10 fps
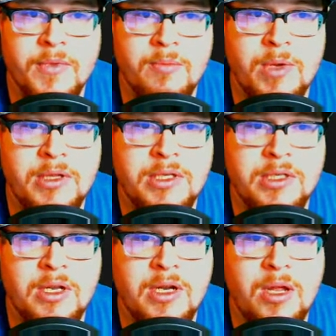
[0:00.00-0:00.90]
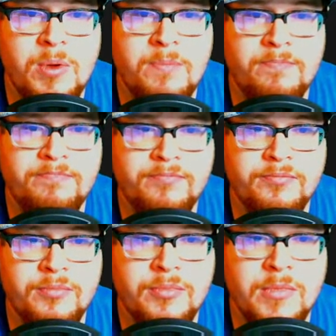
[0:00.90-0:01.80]
but this is going to help them.
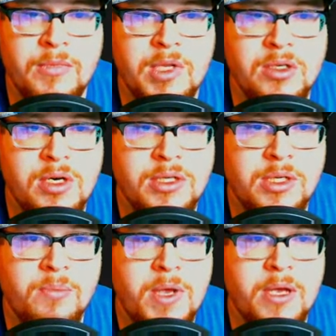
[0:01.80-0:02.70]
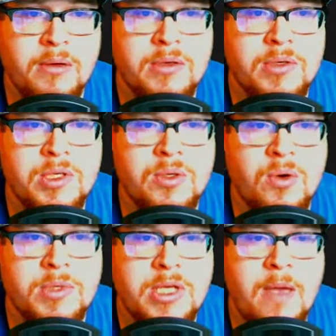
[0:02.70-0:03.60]
Interesting pick,
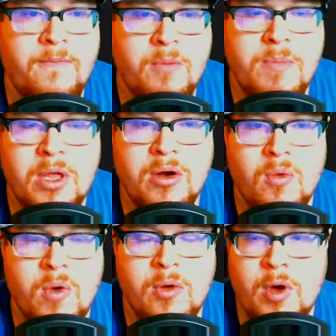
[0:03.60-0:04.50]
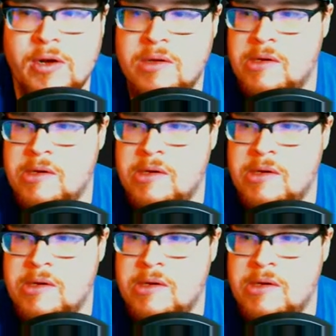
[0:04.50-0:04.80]
Stormscape Familiar, one one.